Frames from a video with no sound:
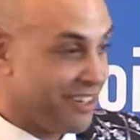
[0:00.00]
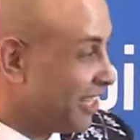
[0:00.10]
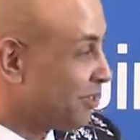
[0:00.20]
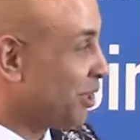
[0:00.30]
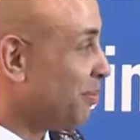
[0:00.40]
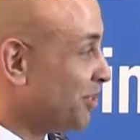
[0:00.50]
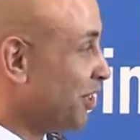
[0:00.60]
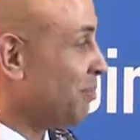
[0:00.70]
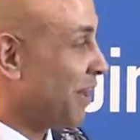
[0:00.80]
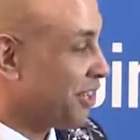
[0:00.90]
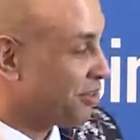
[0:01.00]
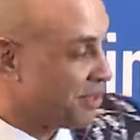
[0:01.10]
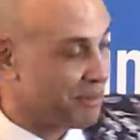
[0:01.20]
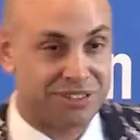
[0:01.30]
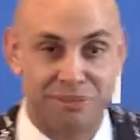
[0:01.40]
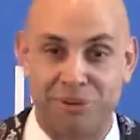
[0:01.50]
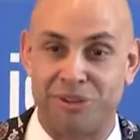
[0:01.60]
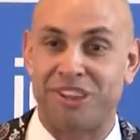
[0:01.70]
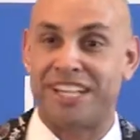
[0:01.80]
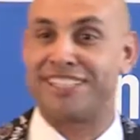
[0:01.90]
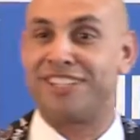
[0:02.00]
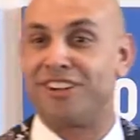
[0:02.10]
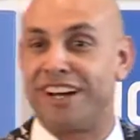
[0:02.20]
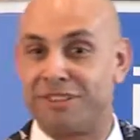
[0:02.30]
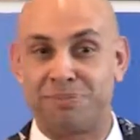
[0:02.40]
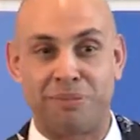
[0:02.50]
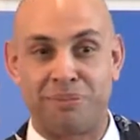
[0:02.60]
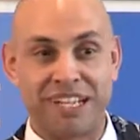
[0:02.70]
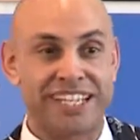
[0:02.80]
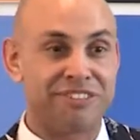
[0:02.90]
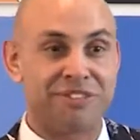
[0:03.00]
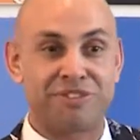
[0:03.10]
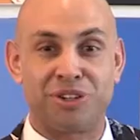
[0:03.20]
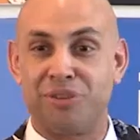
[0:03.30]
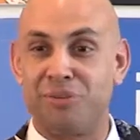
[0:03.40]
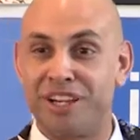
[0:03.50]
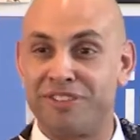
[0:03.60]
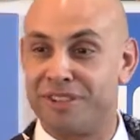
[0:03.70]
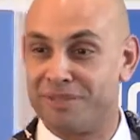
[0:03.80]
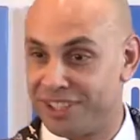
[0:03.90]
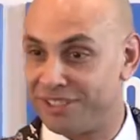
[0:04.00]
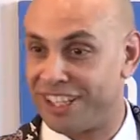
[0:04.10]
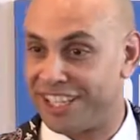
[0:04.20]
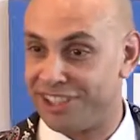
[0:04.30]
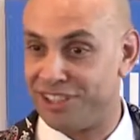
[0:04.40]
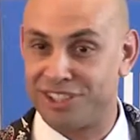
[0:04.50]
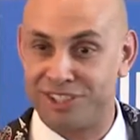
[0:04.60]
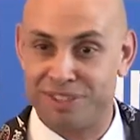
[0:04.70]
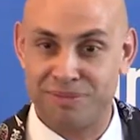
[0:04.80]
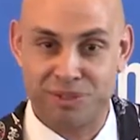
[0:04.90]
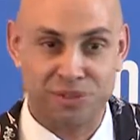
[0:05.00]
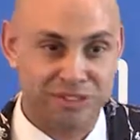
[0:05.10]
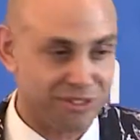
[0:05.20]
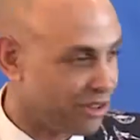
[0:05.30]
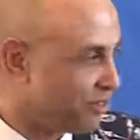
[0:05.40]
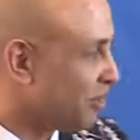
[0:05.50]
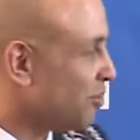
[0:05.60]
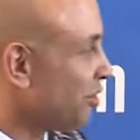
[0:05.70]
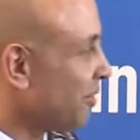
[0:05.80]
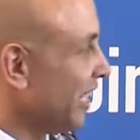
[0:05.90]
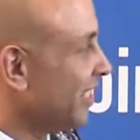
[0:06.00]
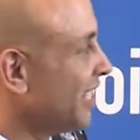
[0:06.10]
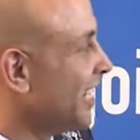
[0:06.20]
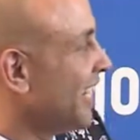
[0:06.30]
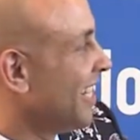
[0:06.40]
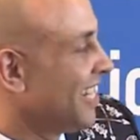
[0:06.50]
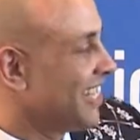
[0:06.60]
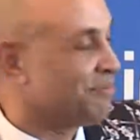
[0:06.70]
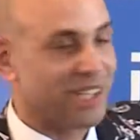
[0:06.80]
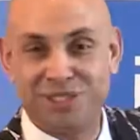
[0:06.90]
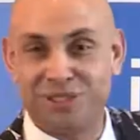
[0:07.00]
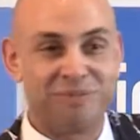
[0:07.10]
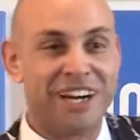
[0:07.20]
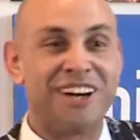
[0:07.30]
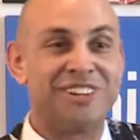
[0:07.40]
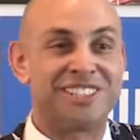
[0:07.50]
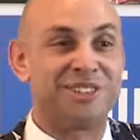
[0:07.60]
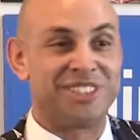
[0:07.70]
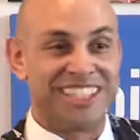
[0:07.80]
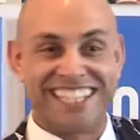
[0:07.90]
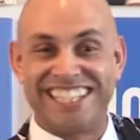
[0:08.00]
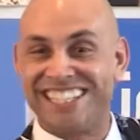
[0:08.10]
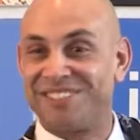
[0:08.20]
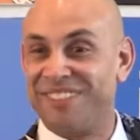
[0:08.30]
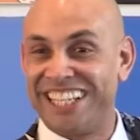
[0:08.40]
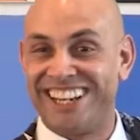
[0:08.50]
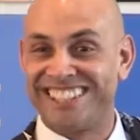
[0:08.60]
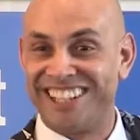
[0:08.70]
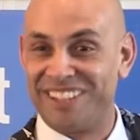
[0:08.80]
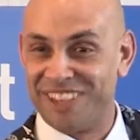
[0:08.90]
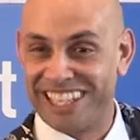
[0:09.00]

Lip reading: I'm going to talk to you about the 3 most important things in your lives, probably. If you haven't got one of them, you've certainly got 2 of them, or if not 3, all 3. My eldest daughter did this for me last night,